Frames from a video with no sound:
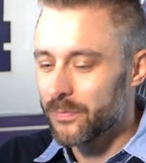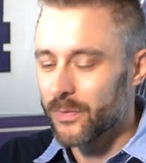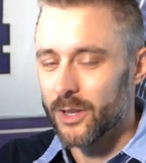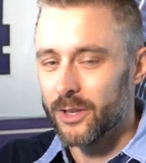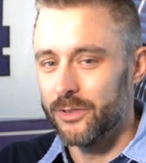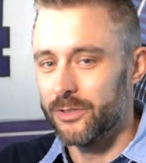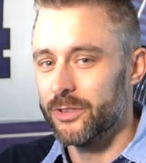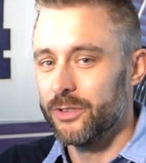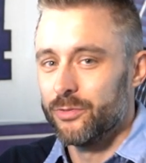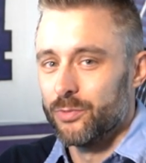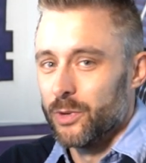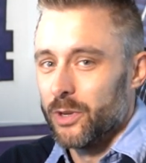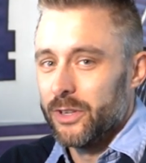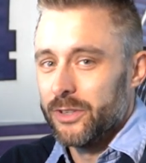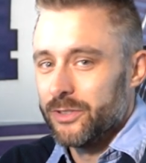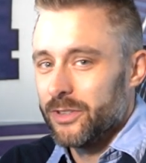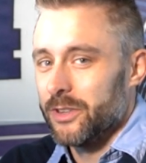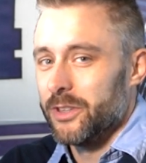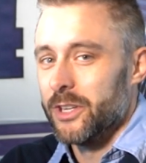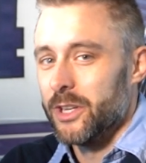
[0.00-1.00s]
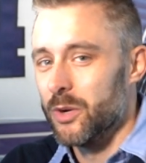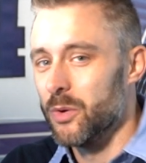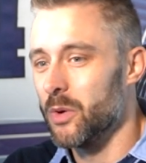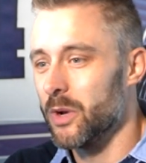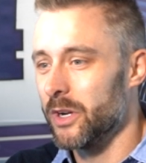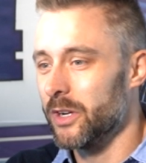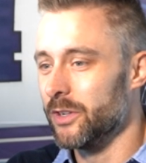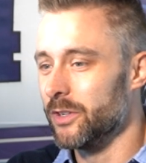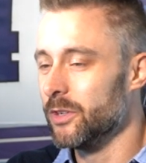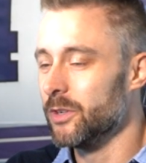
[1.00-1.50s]
Is this really something you
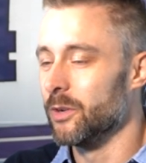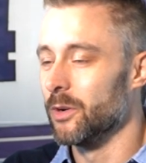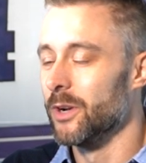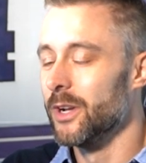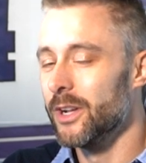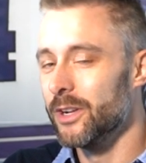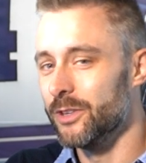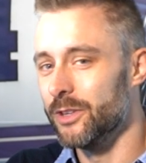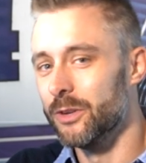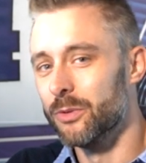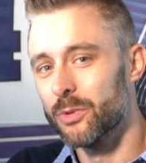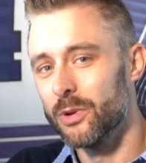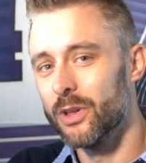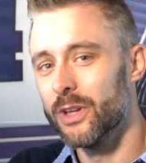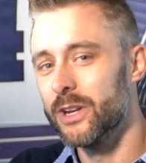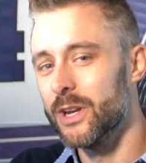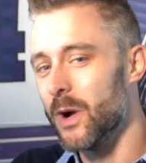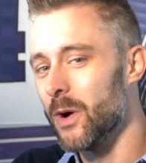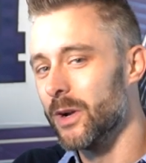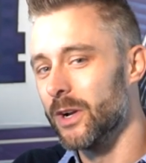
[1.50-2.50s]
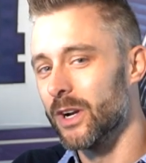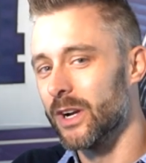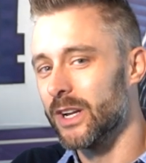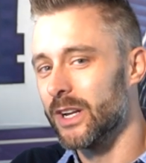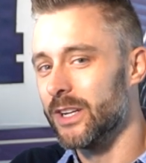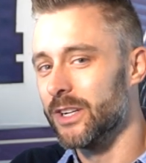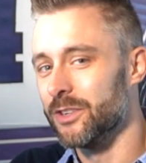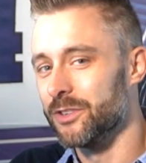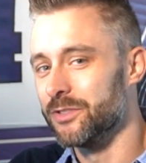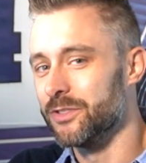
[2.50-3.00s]
want to do? Do you really know what you're
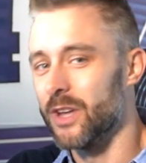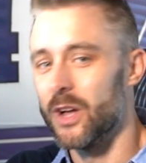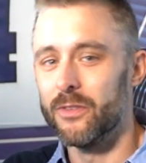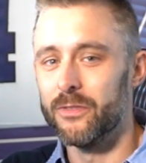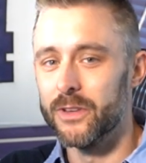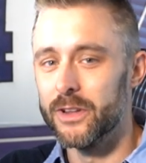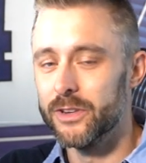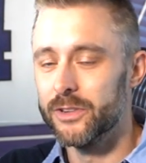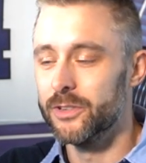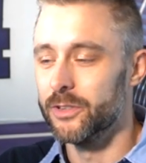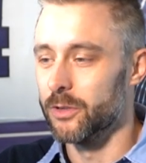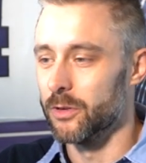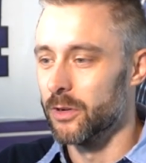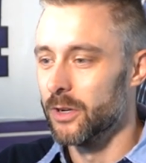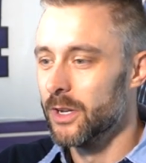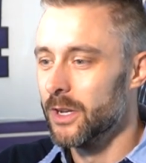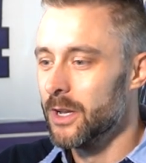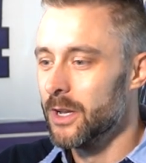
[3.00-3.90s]
getting yourself into?